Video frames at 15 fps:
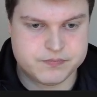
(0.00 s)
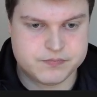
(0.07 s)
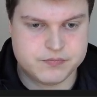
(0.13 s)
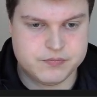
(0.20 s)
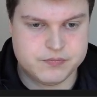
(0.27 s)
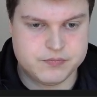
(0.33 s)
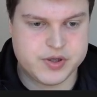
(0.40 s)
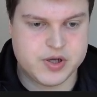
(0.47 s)

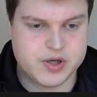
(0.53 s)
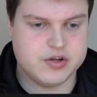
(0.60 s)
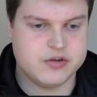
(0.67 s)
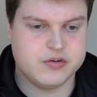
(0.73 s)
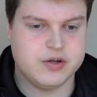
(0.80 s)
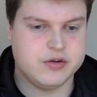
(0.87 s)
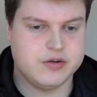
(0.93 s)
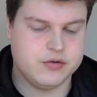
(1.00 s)
Because
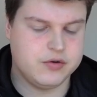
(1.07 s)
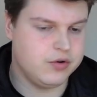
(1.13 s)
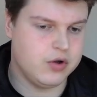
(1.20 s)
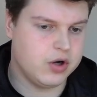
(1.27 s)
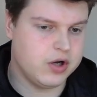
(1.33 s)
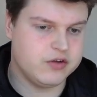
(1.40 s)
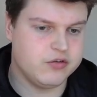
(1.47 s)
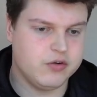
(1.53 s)
it's
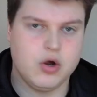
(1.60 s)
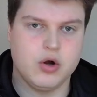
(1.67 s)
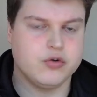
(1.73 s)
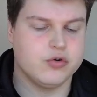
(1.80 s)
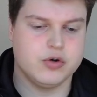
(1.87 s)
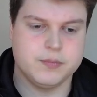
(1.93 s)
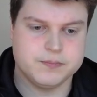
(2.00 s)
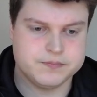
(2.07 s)
not as long
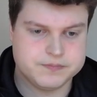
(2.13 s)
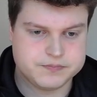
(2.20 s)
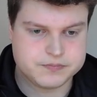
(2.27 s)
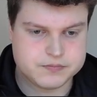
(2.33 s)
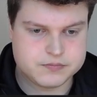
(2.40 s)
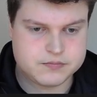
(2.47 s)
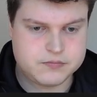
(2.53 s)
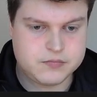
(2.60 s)
term.
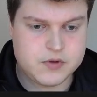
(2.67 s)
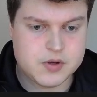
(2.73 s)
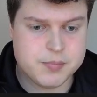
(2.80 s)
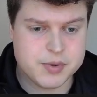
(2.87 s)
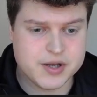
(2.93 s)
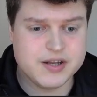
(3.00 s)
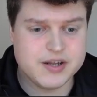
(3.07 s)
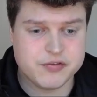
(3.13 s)

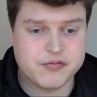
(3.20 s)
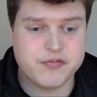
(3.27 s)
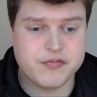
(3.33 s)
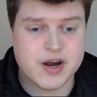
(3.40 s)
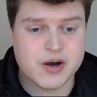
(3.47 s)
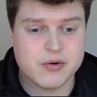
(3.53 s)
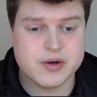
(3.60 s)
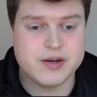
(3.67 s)
But it is
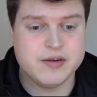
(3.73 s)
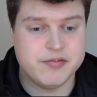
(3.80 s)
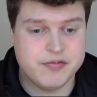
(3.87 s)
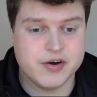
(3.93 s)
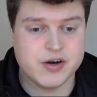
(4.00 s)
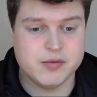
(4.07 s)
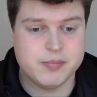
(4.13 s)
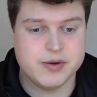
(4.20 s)
very,
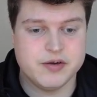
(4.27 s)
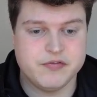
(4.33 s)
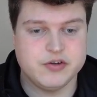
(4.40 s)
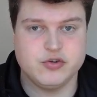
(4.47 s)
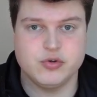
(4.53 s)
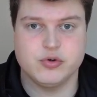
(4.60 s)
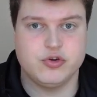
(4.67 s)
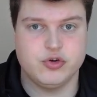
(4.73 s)
very
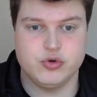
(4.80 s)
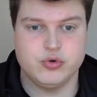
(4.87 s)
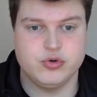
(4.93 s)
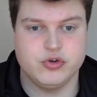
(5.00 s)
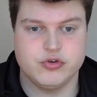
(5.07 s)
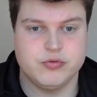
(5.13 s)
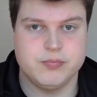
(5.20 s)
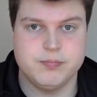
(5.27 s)
beneficial to
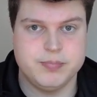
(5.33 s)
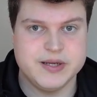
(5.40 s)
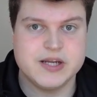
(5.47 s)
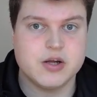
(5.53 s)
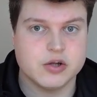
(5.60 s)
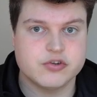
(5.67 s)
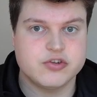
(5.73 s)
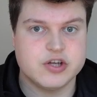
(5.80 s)
just be
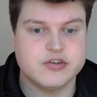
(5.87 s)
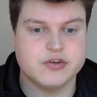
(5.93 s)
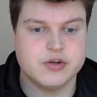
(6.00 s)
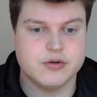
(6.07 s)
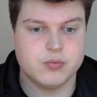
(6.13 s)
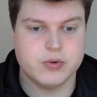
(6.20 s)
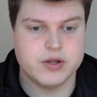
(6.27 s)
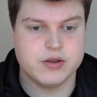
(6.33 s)

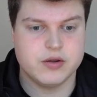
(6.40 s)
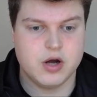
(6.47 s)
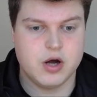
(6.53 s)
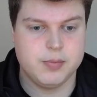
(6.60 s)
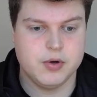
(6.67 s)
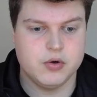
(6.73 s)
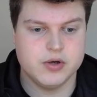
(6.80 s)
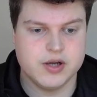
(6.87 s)
consistent with
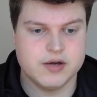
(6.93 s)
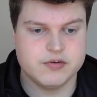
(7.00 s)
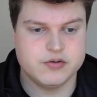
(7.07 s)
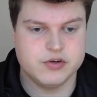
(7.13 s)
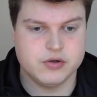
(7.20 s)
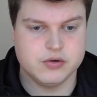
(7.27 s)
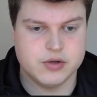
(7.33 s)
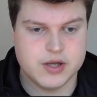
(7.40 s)
uploading every
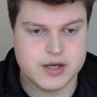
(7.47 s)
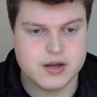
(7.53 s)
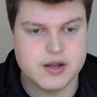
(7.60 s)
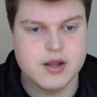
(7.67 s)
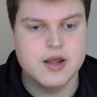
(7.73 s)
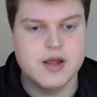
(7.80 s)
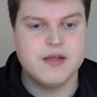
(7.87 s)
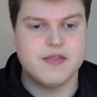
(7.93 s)
single day.
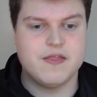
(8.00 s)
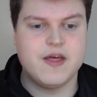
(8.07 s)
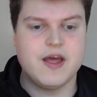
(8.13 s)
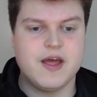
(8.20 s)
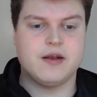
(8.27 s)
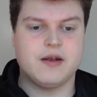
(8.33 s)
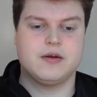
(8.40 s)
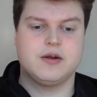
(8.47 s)

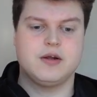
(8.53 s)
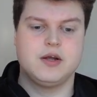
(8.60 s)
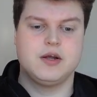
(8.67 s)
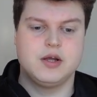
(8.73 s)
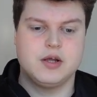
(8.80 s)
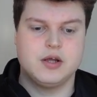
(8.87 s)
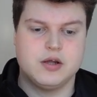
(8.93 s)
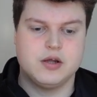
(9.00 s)
Then,
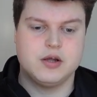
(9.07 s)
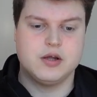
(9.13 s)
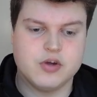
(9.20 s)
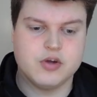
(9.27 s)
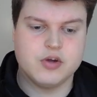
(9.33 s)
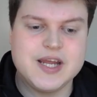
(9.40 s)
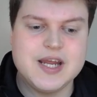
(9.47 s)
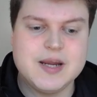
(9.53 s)

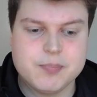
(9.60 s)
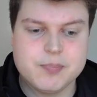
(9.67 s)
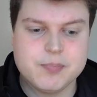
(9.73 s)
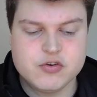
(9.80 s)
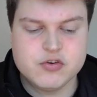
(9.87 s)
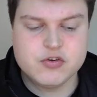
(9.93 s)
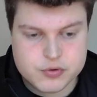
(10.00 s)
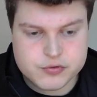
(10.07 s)
some key
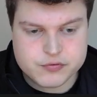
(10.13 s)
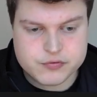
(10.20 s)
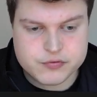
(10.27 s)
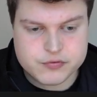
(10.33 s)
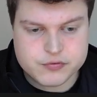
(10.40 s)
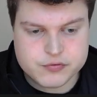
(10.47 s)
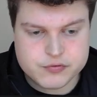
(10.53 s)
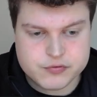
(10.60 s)
principles for
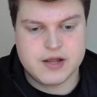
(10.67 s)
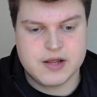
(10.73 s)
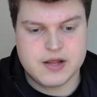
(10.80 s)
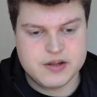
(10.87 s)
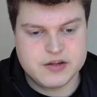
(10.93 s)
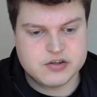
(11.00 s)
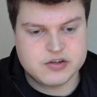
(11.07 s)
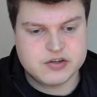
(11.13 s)
setting, and
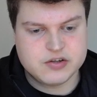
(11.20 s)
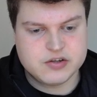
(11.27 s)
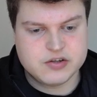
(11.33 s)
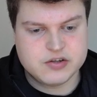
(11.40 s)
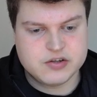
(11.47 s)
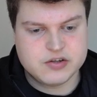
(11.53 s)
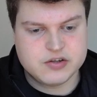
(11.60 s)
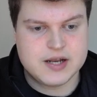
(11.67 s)
this is
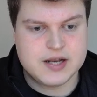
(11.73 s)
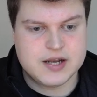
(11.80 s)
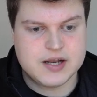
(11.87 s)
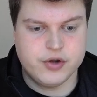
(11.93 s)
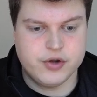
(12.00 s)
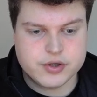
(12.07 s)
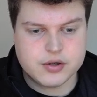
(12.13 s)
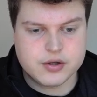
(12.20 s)
something that
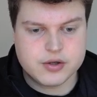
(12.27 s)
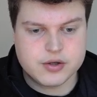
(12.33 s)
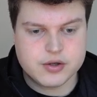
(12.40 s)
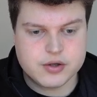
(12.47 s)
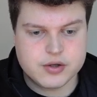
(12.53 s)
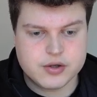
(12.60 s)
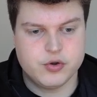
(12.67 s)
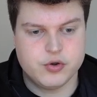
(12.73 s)
not a lot of
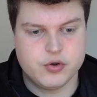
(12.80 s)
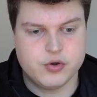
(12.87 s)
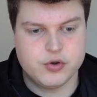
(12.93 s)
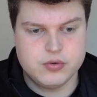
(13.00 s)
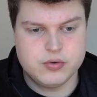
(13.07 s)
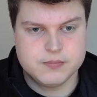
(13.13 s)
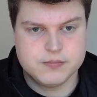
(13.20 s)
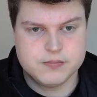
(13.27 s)
people
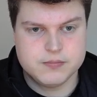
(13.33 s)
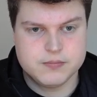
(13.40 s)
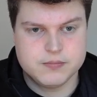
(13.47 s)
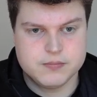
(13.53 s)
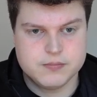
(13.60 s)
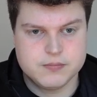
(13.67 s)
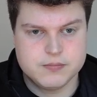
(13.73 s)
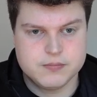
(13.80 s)
know,
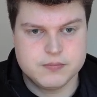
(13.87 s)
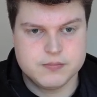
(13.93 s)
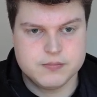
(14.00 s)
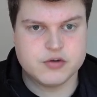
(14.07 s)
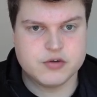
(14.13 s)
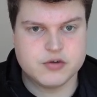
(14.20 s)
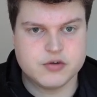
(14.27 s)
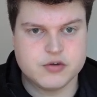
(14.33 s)

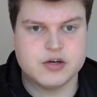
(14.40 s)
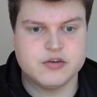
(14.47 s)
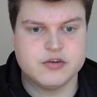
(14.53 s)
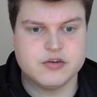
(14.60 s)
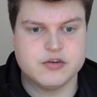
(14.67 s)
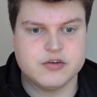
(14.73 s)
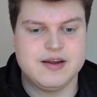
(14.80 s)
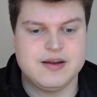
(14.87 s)
because there is
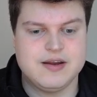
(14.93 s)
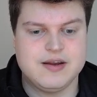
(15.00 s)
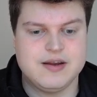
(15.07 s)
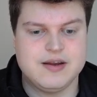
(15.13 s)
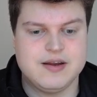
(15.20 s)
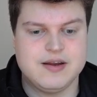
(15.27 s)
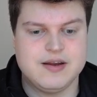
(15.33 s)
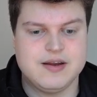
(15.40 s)
a
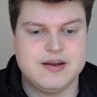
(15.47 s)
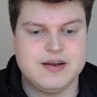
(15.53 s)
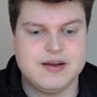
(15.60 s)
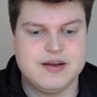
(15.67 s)
very